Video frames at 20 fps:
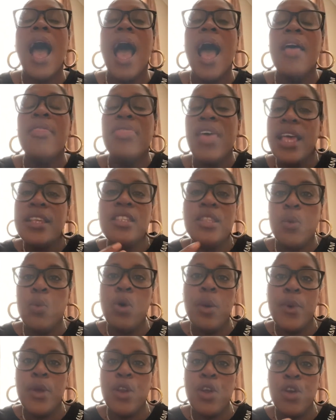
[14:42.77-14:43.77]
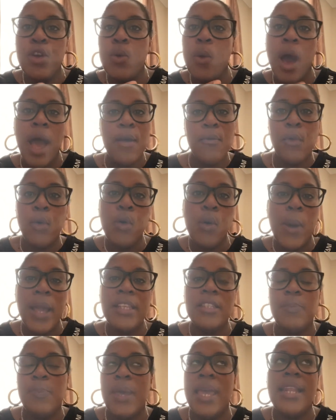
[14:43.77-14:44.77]
that's the woman who I've
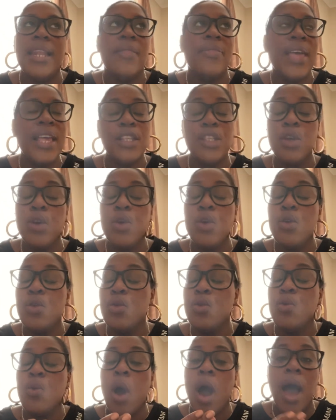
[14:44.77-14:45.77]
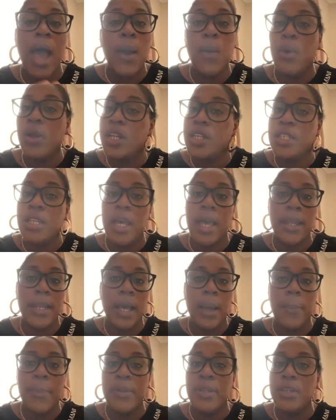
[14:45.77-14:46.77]
always been, and that's who I want to turn
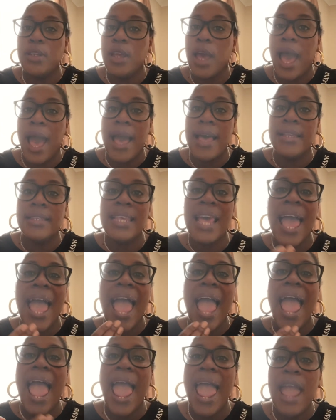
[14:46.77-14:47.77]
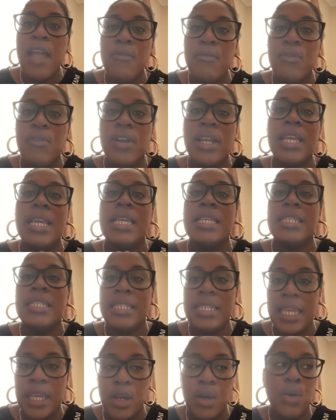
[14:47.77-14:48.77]
up as every
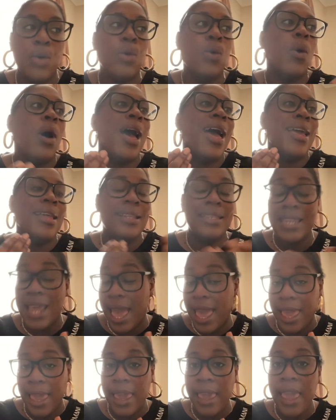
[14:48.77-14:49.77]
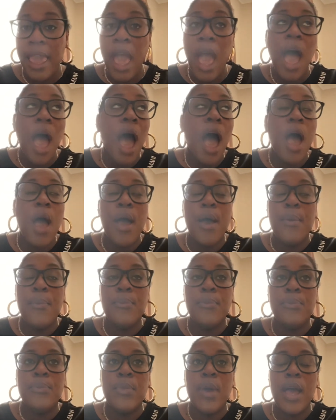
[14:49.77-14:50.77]
single day.
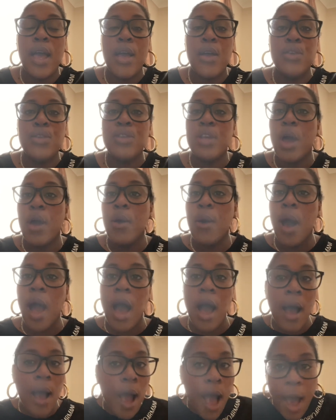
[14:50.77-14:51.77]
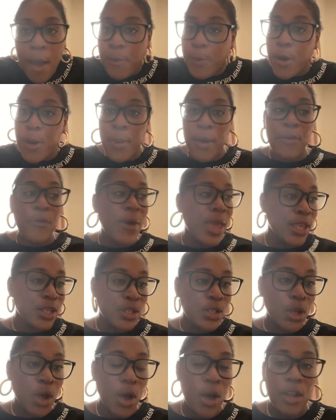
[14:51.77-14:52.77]
So I've put my
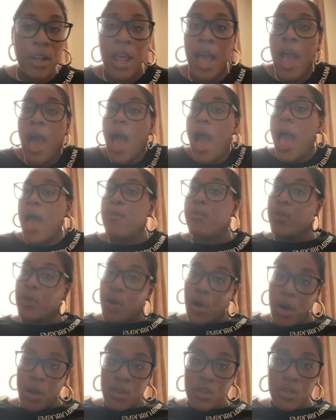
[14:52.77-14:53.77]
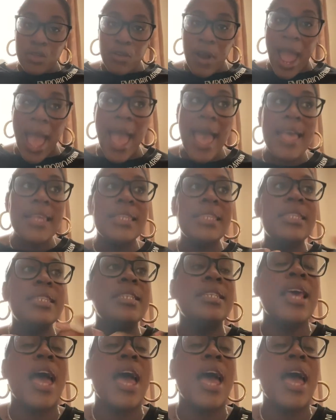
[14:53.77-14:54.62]
face on, I've got dressed,